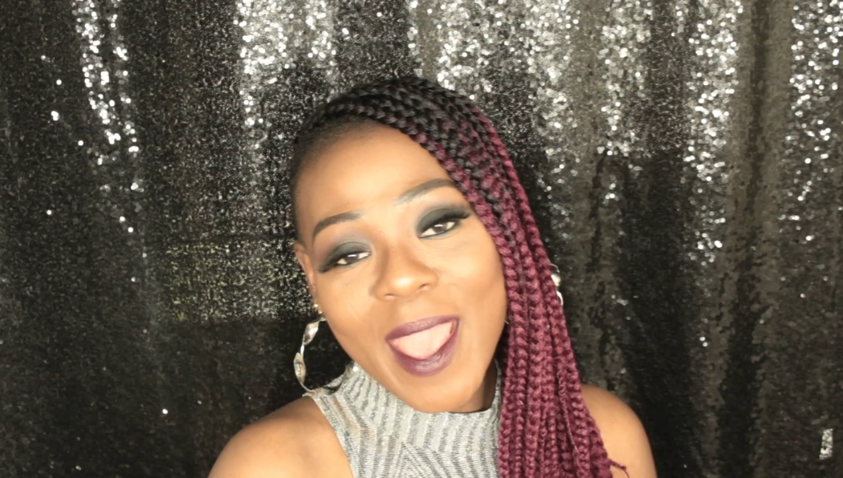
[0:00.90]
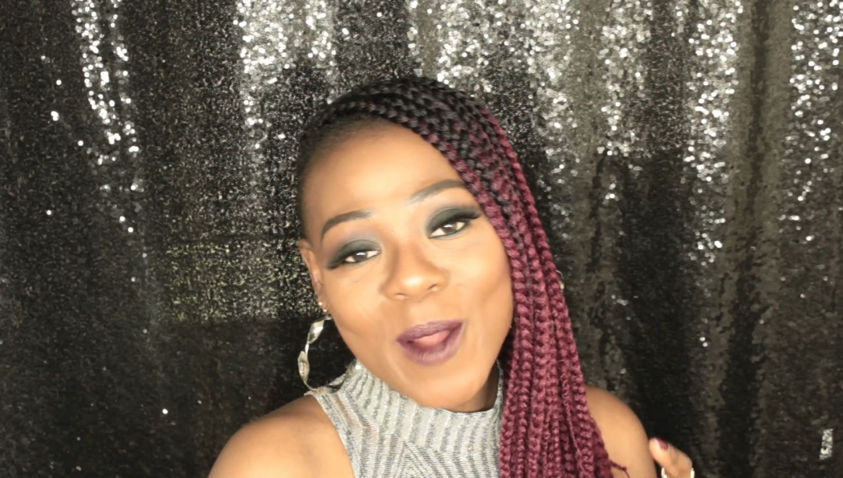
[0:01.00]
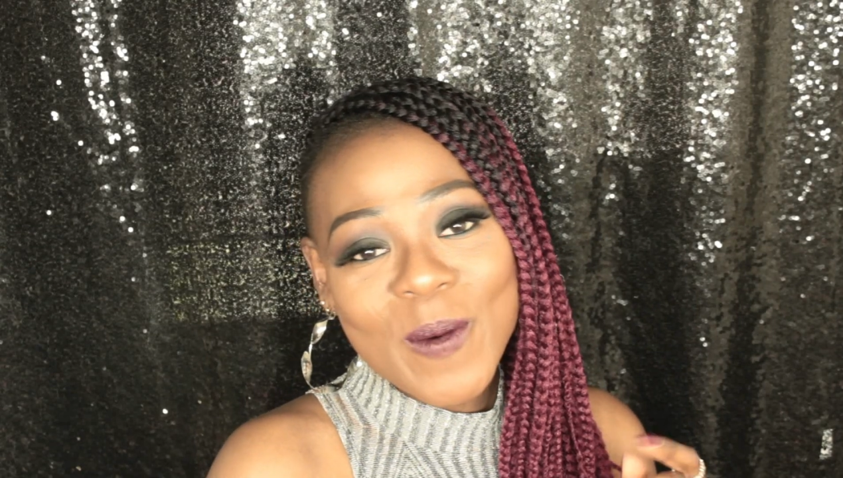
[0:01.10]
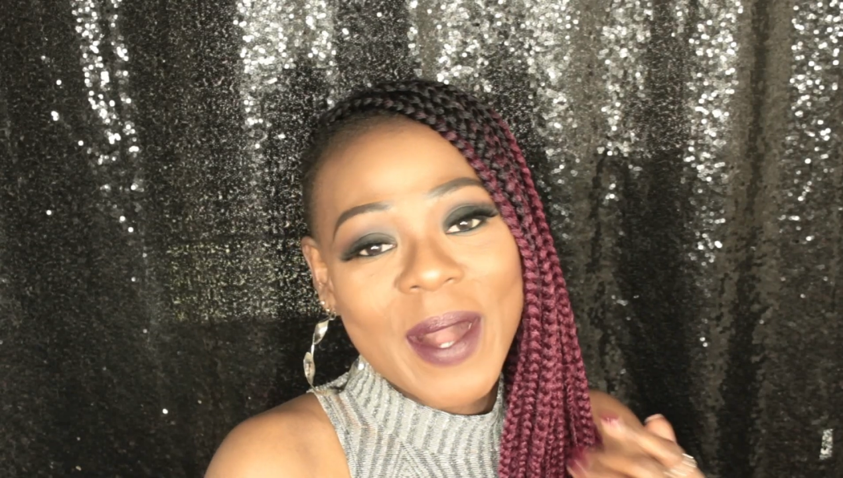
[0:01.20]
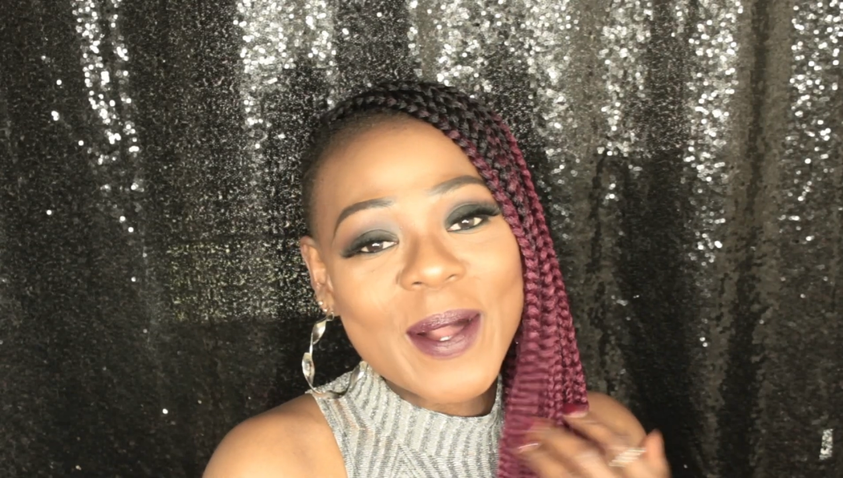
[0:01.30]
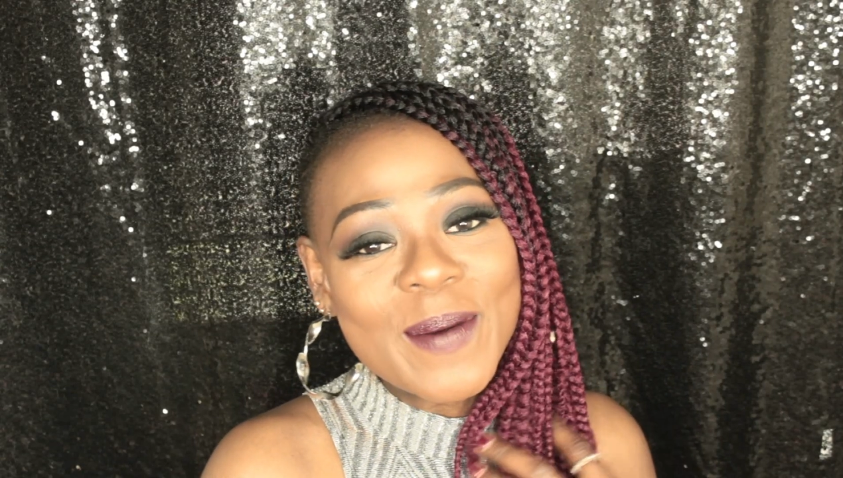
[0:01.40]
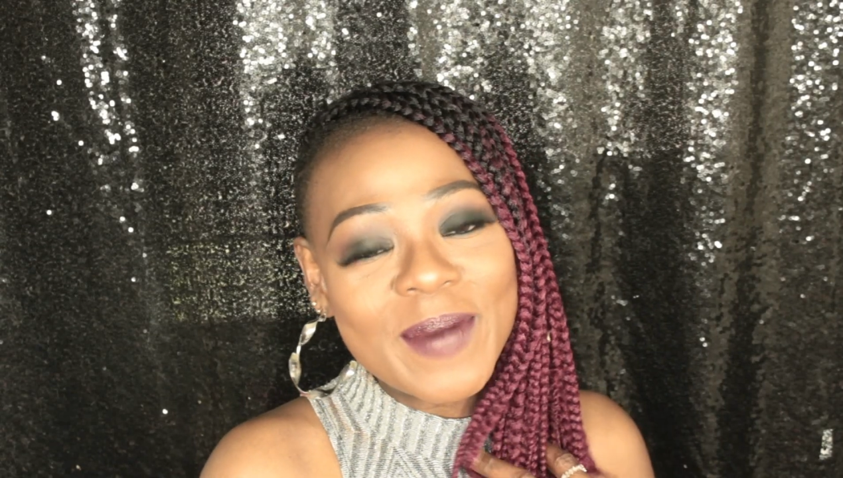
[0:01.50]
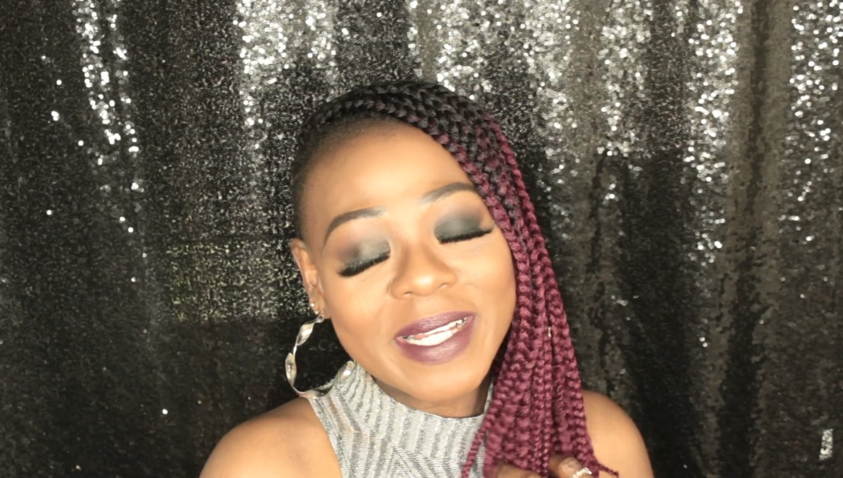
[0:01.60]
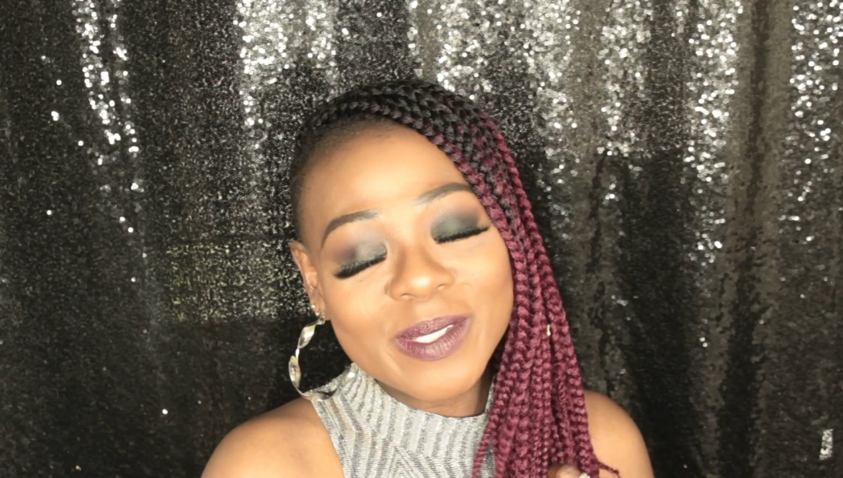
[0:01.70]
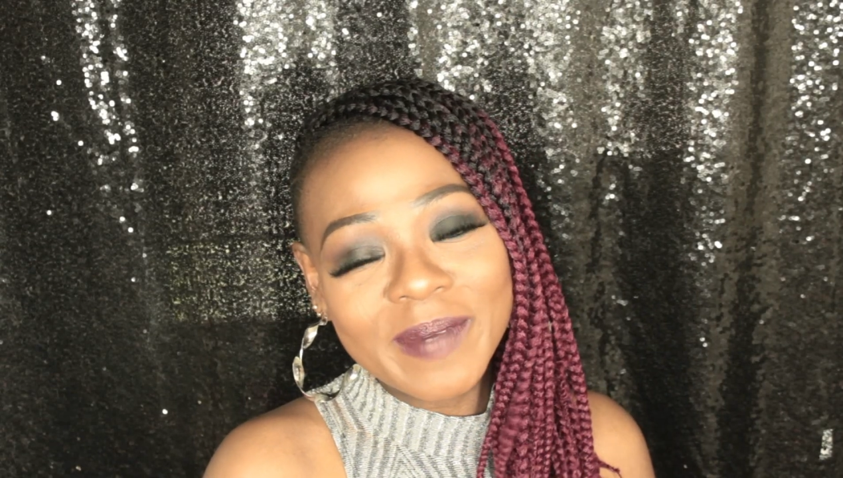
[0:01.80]
Welcome
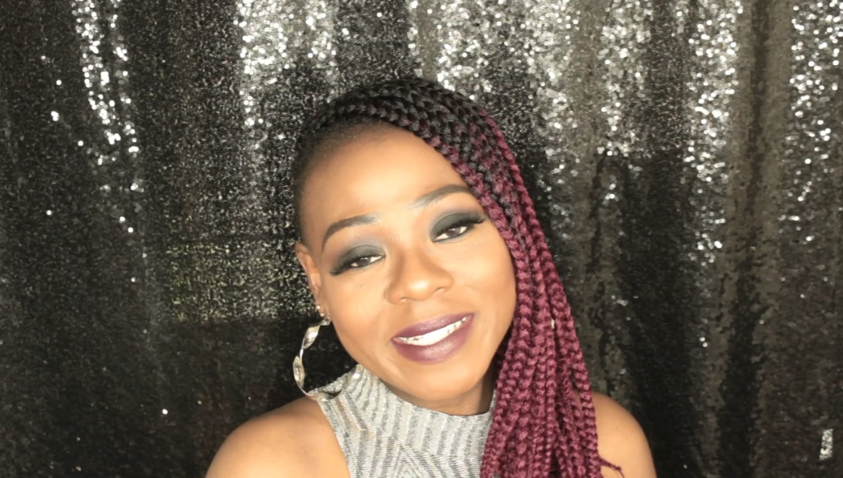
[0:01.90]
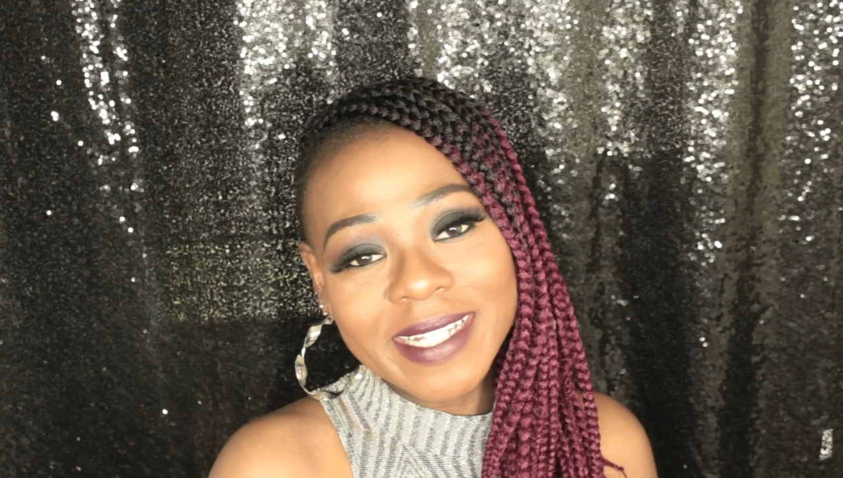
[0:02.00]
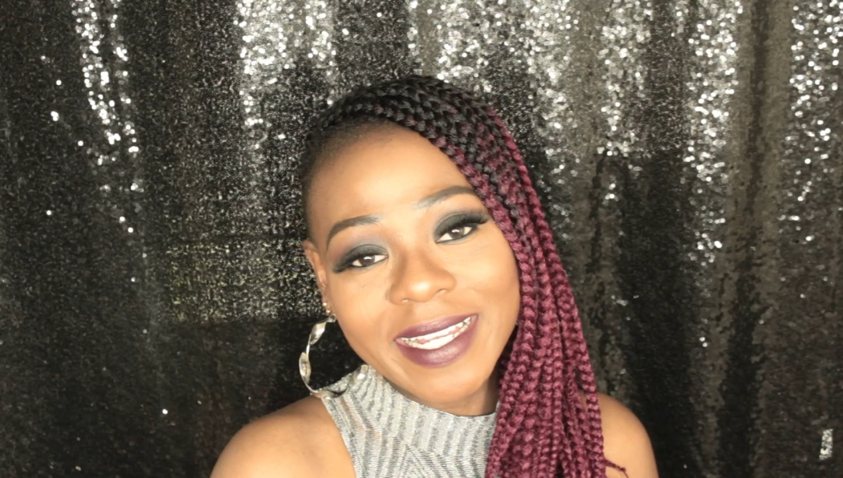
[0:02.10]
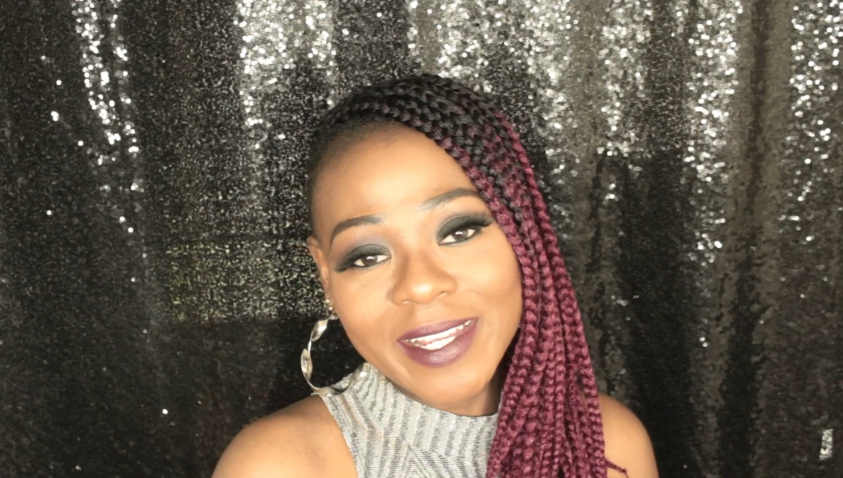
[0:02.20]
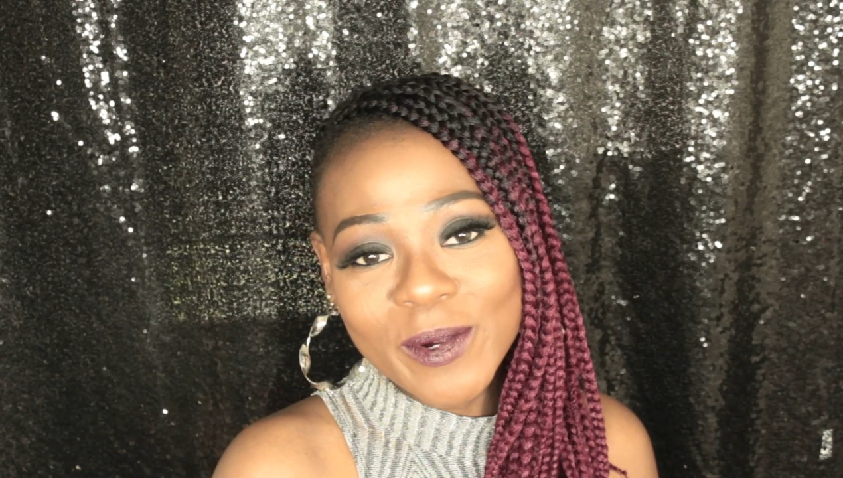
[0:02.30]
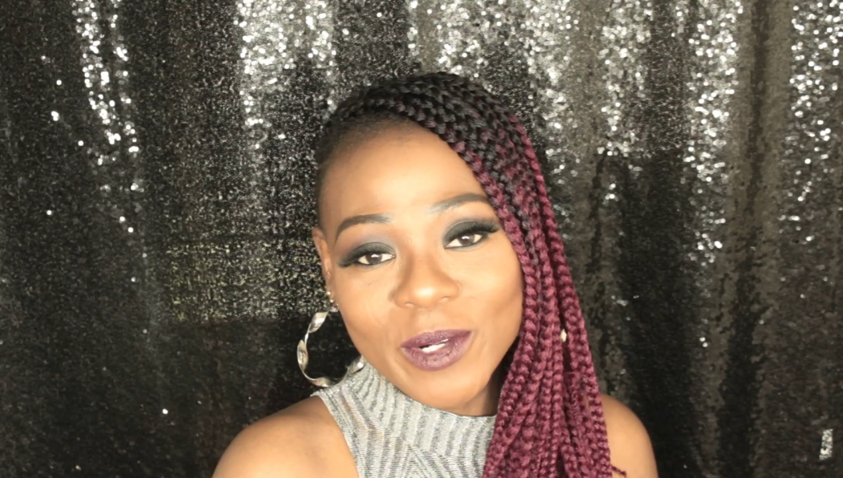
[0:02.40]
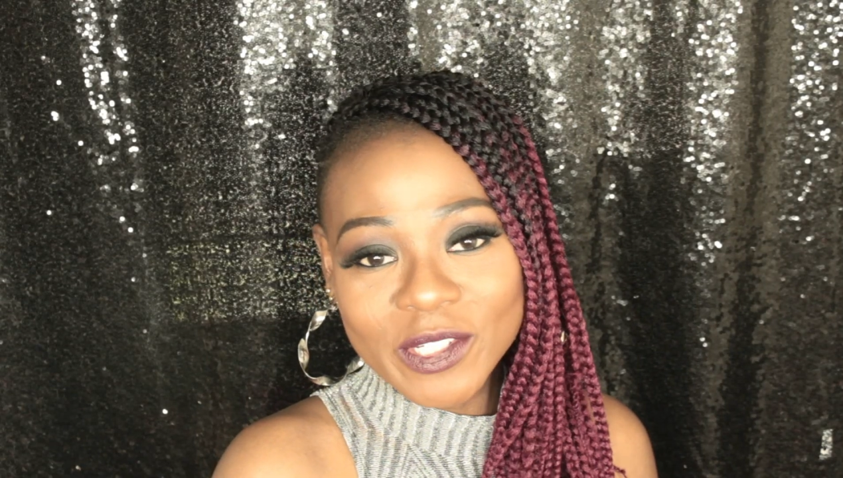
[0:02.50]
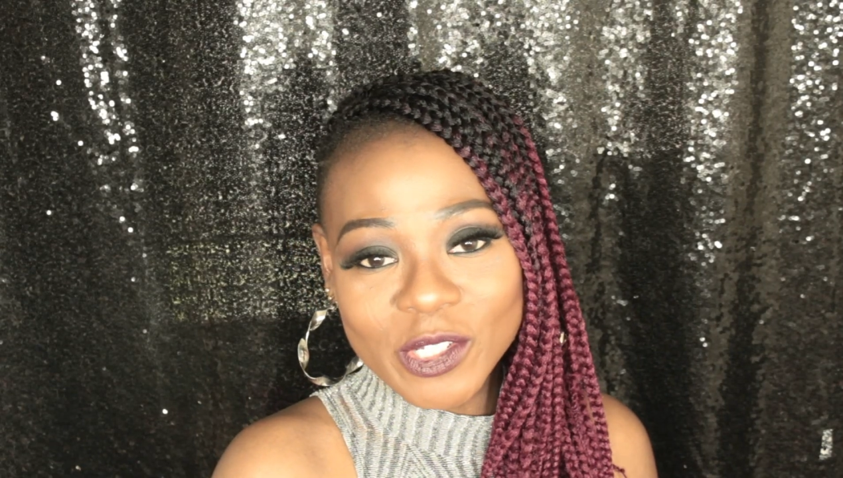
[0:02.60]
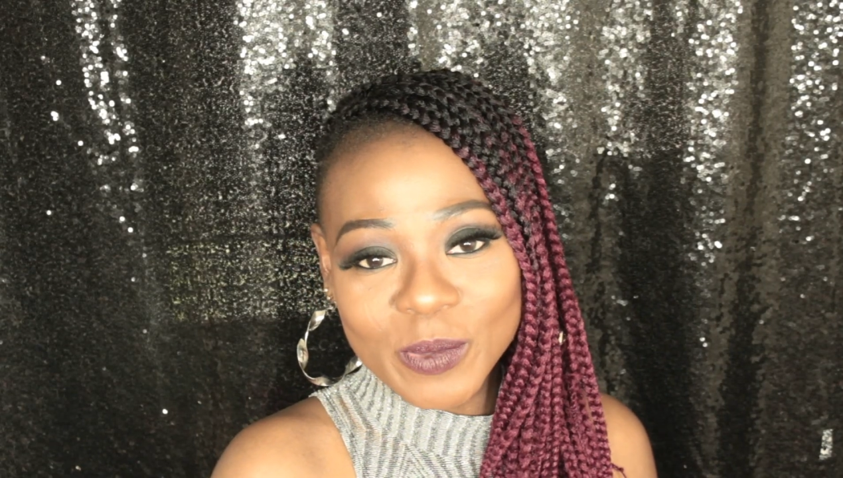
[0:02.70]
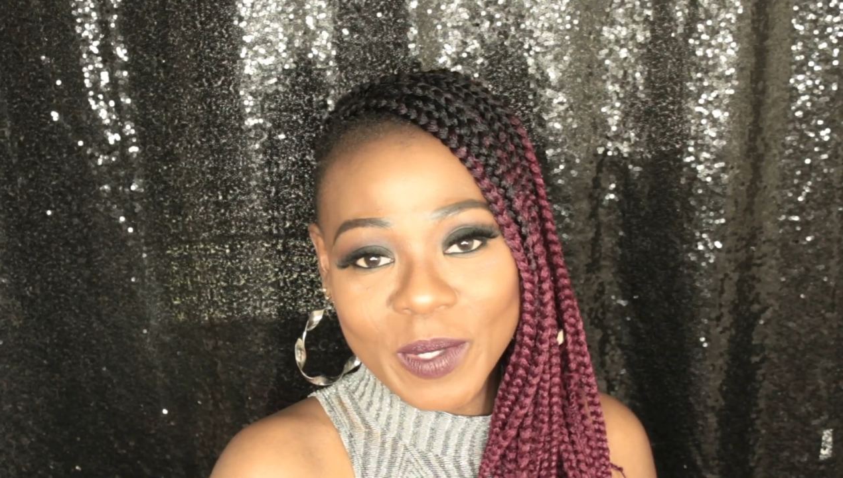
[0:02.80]
back to my channel,
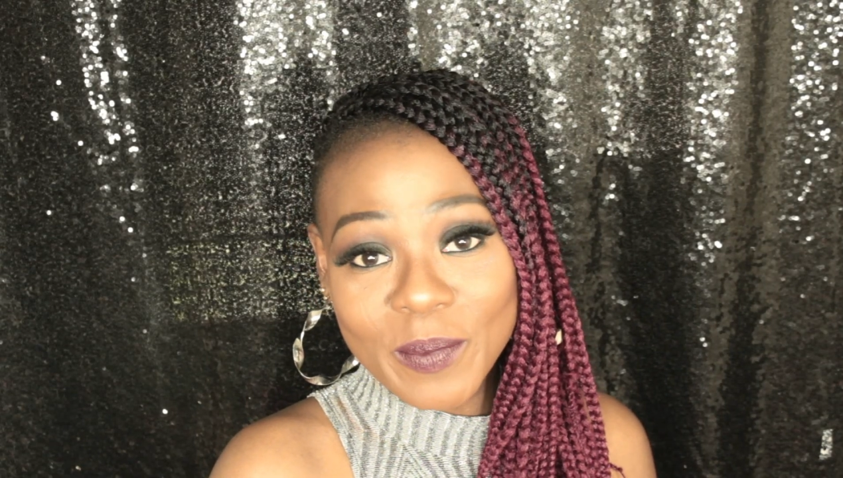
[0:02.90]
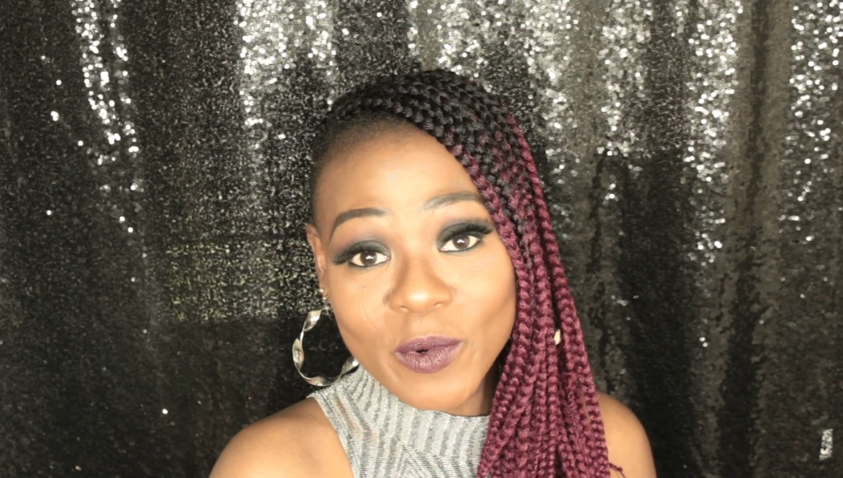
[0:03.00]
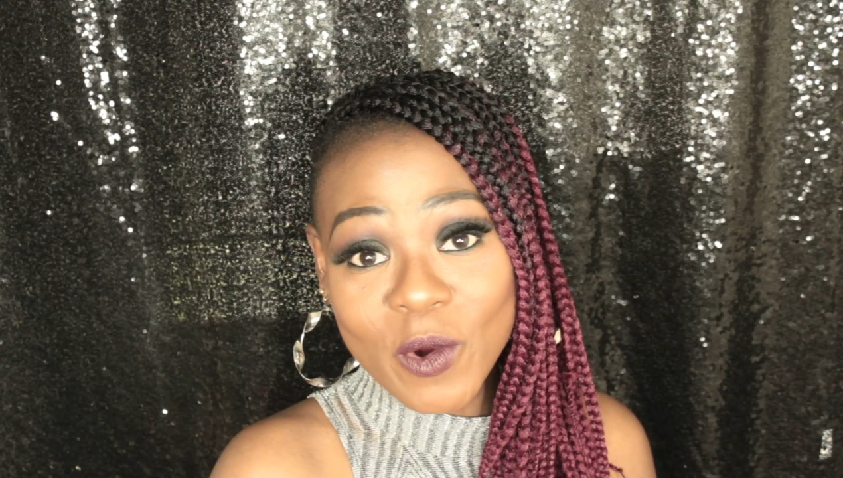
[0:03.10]
gorgeous people.